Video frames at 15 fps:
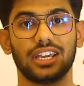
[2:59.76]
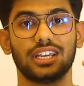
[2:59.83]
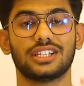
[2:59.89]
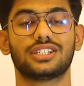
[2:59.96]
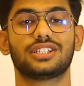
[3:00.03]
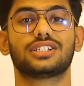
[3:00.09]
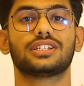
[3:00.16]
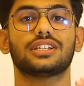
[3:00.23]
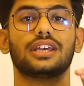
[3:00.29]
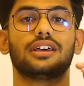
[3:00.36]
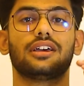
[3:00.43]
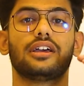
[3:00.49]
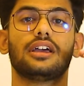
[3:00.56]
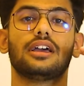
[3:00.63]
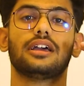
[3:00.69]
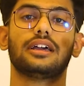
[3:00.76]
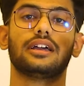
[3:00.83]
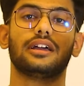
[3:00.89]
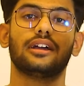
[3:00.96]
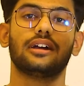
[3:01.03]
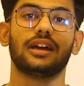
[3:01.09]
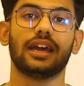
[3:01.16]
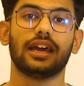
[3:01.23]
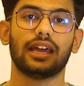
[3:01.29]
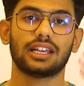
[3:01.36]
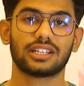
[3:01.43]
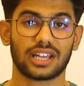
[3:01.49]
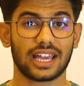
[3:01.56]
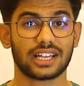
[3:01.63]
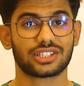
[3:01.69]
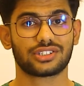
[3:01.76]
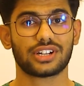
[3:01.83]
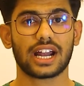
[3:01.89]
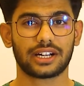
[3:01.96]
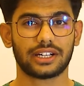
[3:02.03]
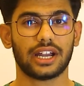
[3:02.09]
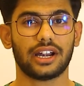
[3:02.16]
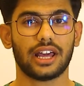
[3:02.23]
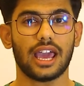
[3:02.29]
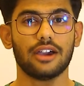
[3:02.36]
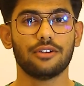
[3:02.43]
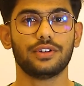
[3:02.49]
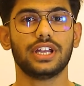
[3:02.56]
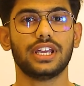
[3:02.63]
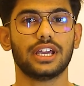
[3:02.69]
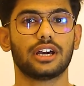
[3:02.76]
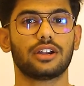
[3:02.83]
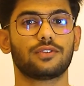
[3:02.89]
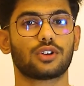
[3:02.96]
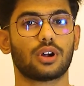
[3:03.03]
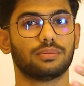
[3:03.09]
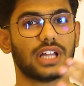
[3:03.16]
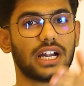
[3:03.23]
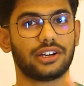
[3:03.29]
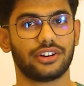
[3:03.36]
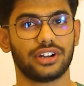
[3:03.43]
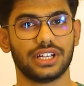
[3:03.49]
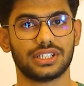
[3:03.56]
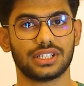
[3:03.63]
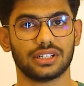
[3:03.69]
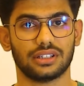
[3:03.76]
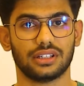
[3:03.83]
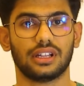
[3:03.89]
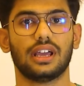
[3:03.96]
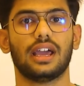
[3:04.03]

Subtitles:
is extracted every year from that region,